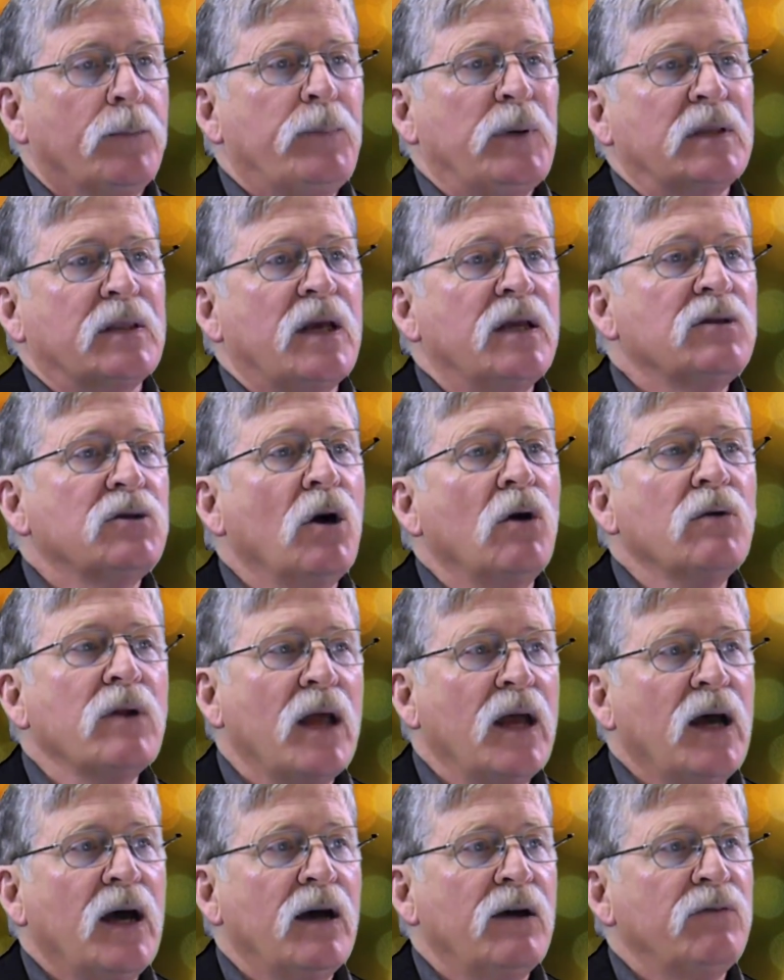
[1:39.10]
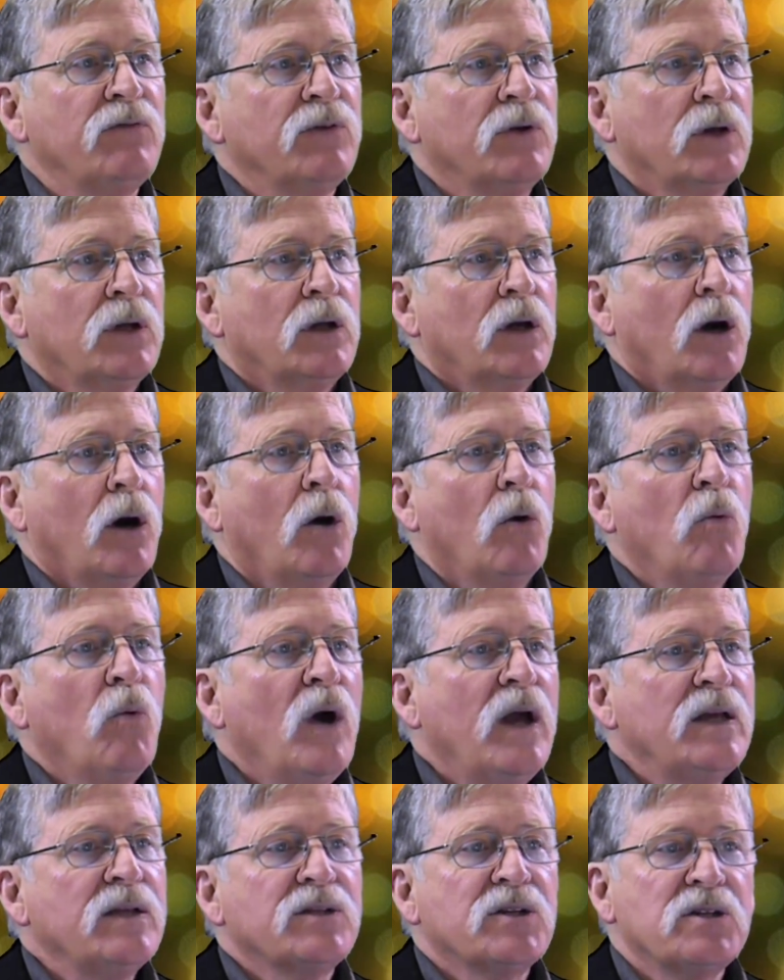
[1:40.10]
but they don't have a
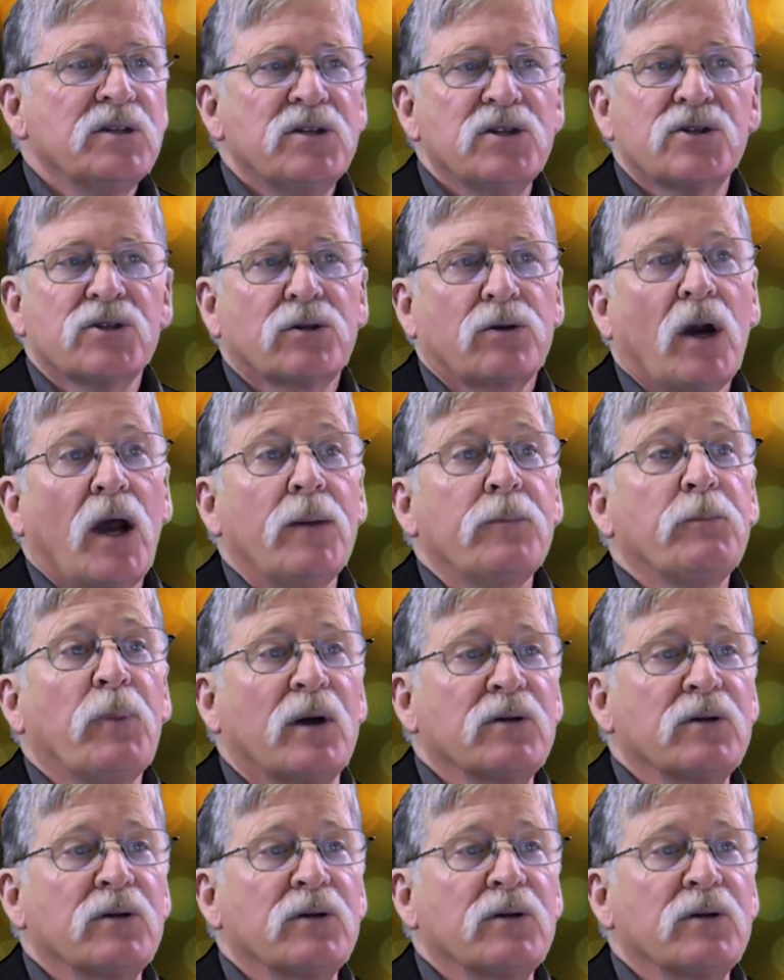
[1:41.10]
way to describe